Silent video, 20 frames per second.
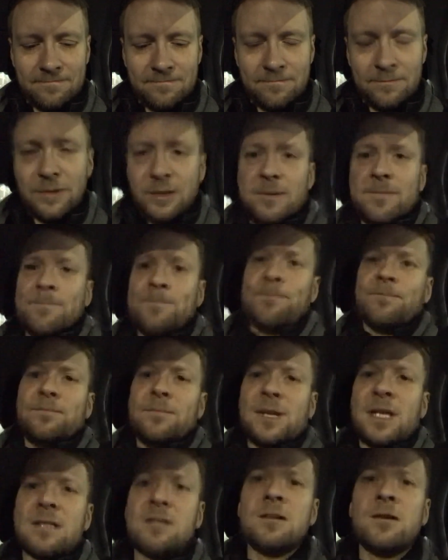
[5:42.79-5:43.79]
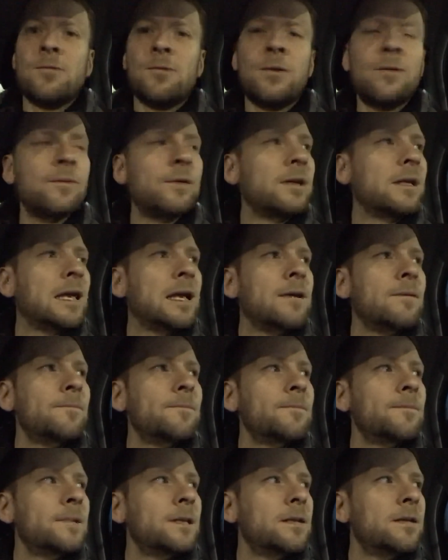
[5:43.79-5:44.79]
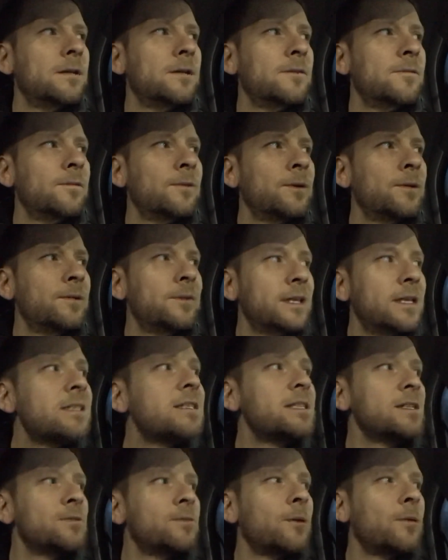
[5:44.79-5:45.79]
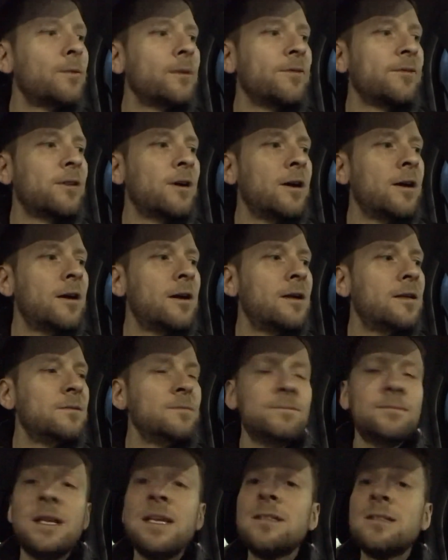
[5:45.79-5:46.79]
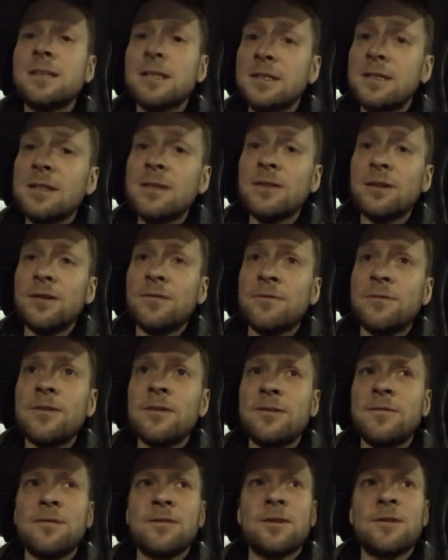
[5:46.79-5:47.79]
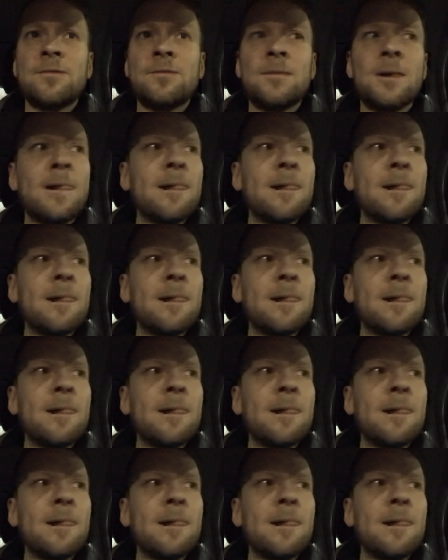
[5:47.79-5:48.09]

But that's not what we get in life. We, this is what we've got, and it's it's a good, fun film.